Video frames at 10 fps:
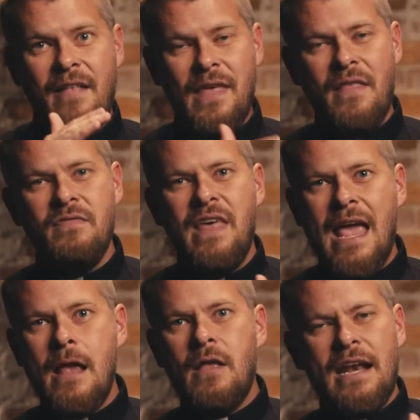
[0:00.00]
that
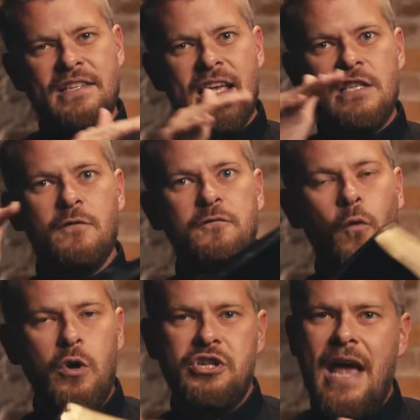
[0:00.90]
they, in a sense,
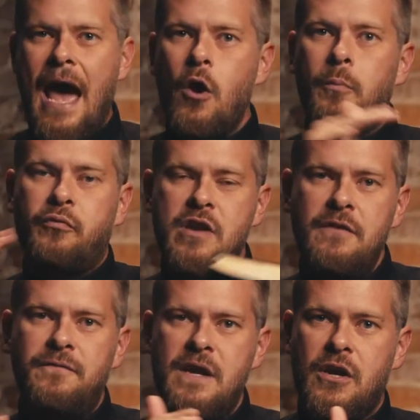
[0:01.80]
foreshadow,
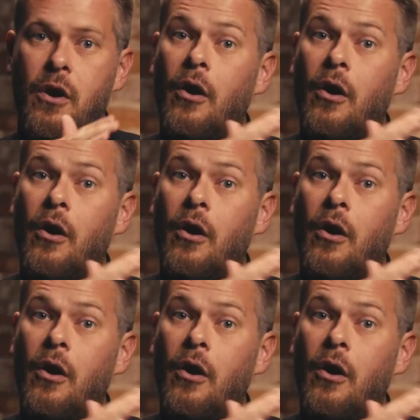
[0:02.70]
prefigure,